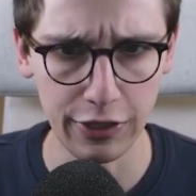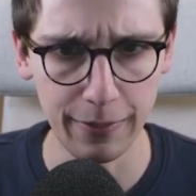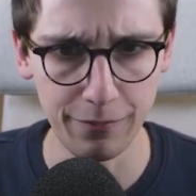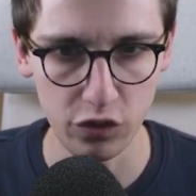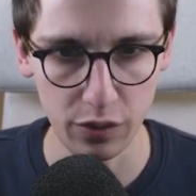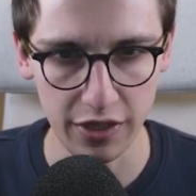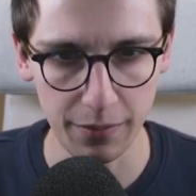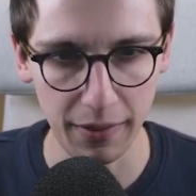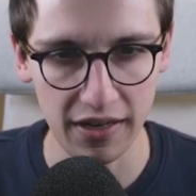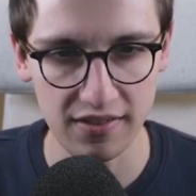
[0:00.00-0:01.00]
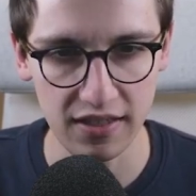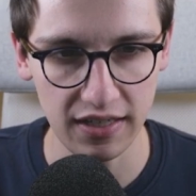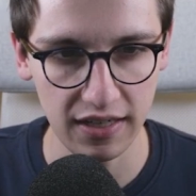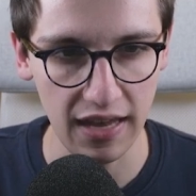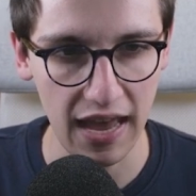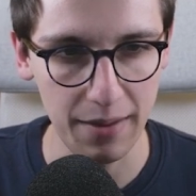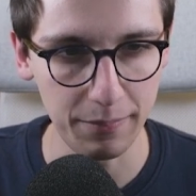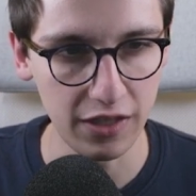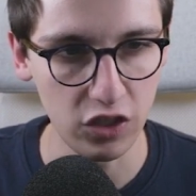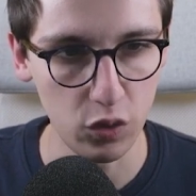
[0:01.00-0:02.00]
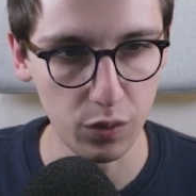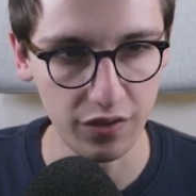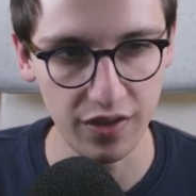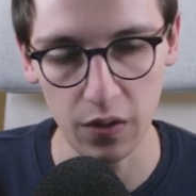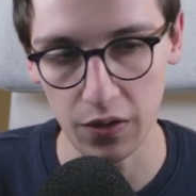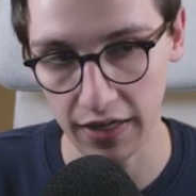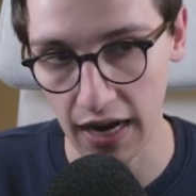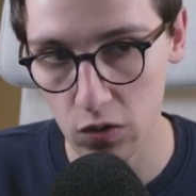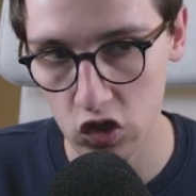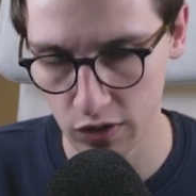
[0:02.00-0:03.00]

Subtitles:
So here, basic and an admin, you wouldn't download a couch.